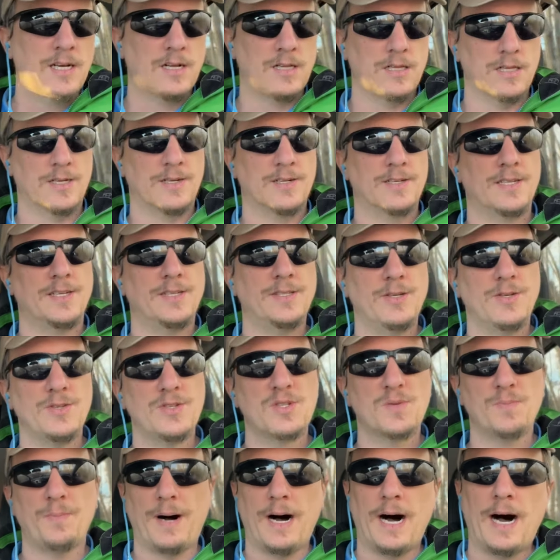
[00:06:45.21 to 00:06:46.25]
clearing a new
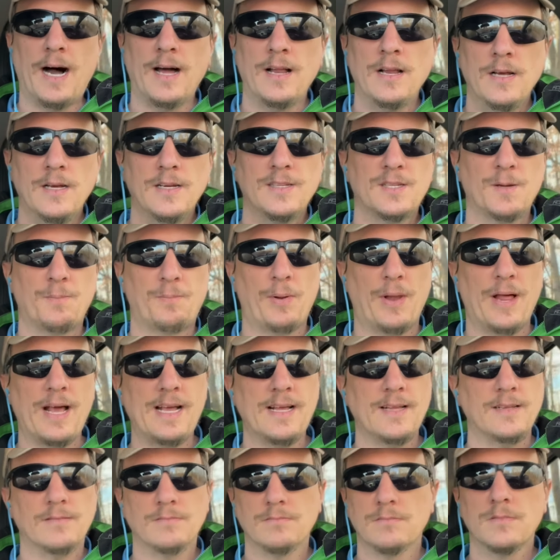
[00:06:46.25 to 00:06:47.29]
spot to
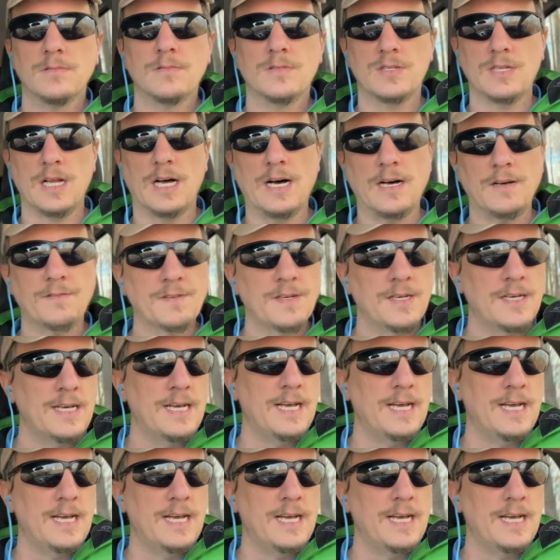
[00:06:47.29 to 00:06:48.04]
plant stuff.